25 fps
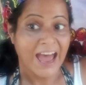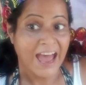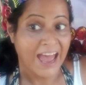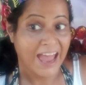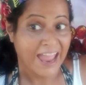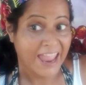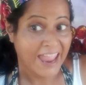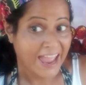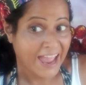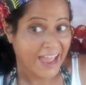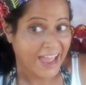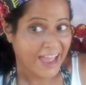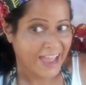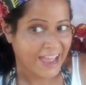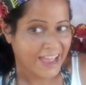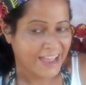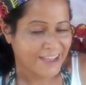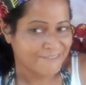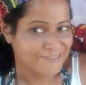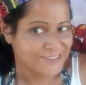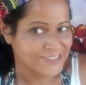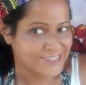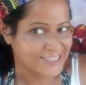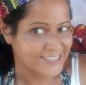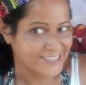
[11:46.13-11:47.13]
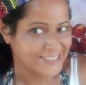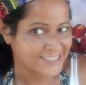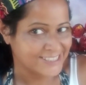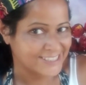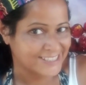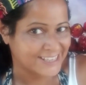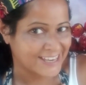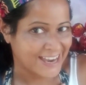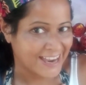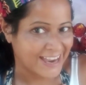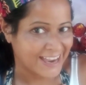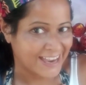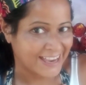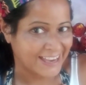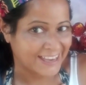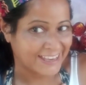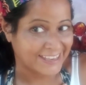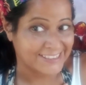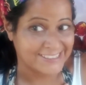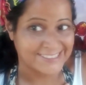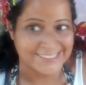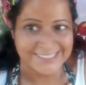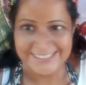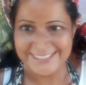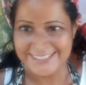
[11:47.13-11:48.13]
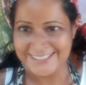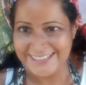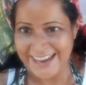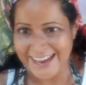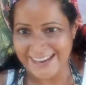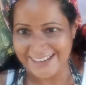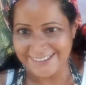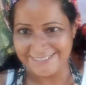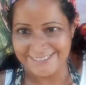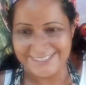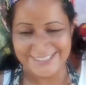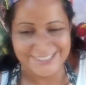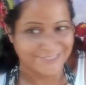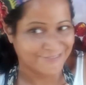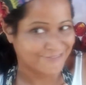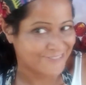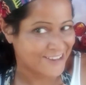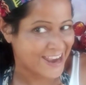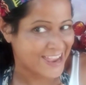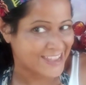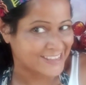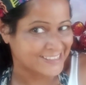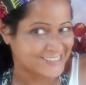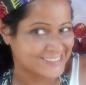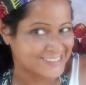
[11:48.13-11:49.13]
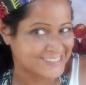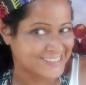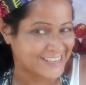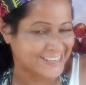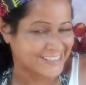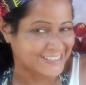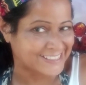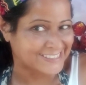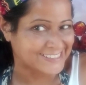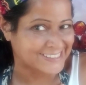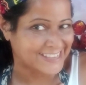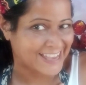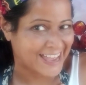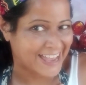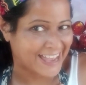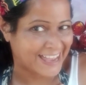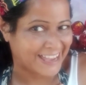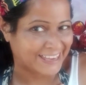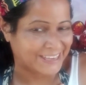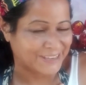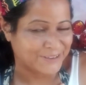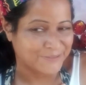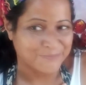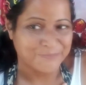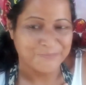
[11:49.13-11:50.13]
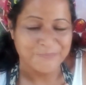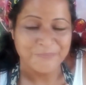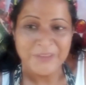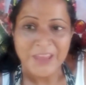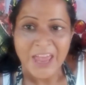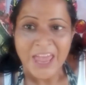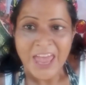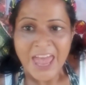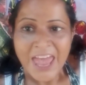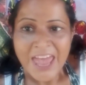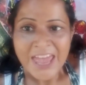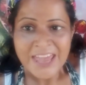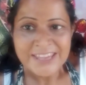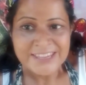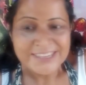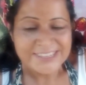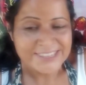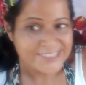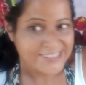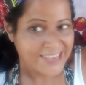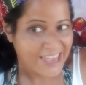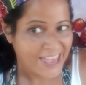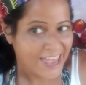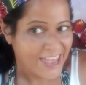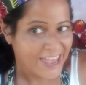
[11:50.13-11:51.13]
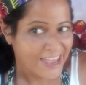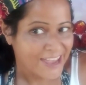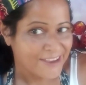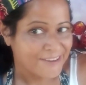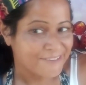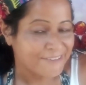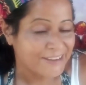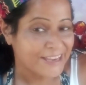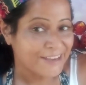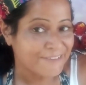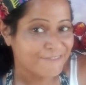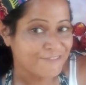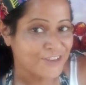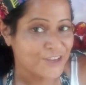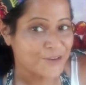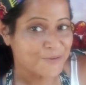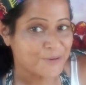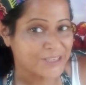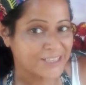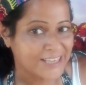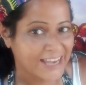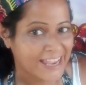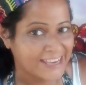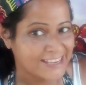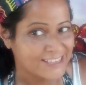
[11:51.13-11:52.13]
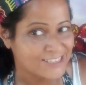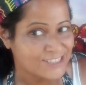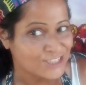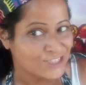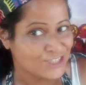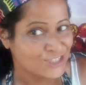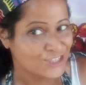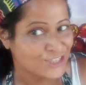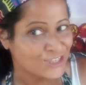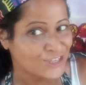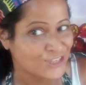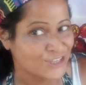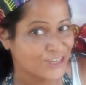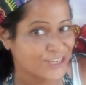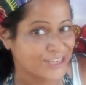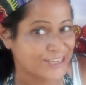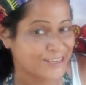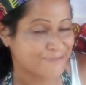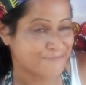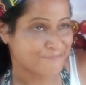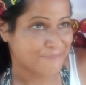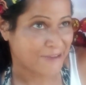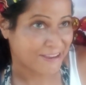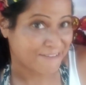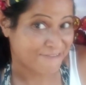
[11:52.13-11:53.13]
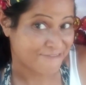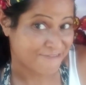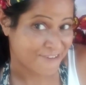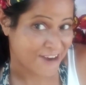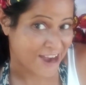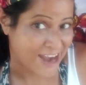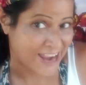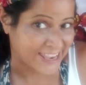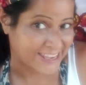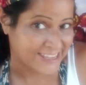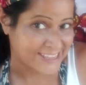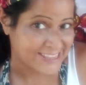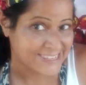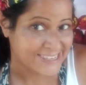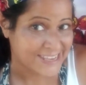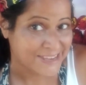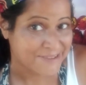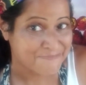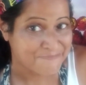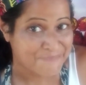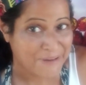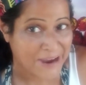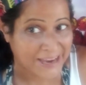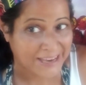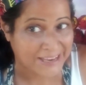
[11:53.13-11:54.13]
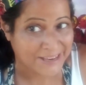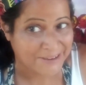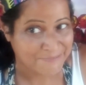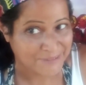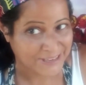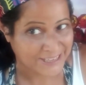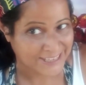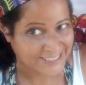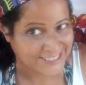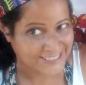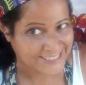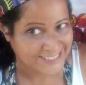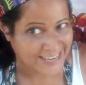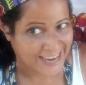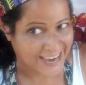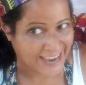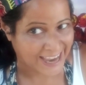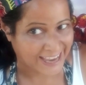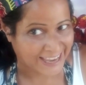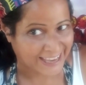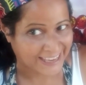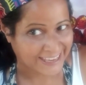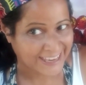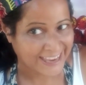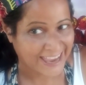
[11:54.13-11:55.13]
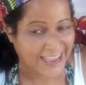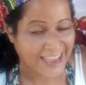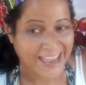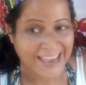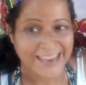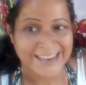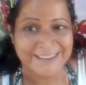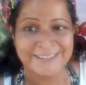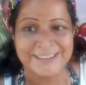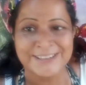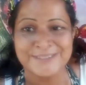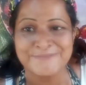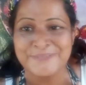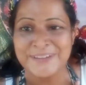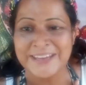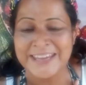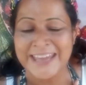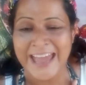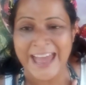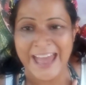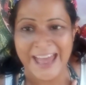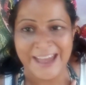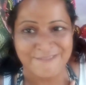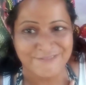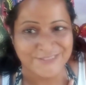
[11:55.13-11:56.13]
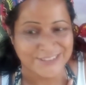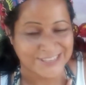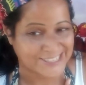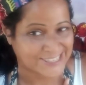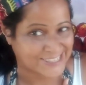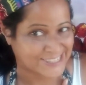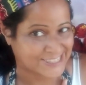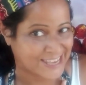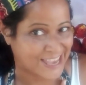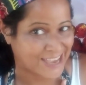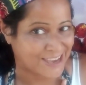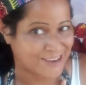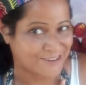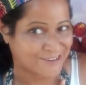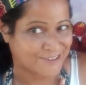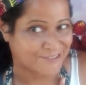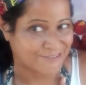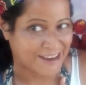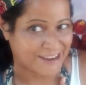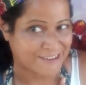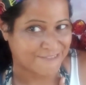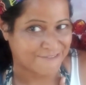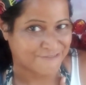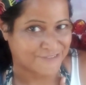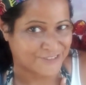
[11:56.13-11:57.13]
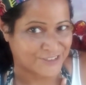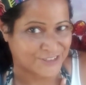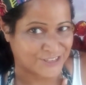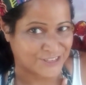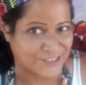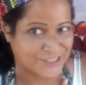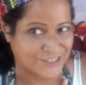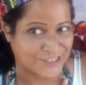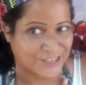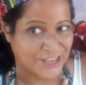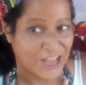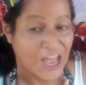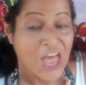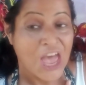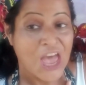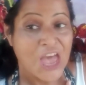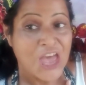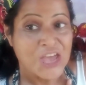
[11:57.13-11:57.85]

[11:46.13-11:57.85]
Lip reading: I have such kind, generous friends, don't I? So, if you would like to join my friends in buying me a chai, I would be ever so grateful.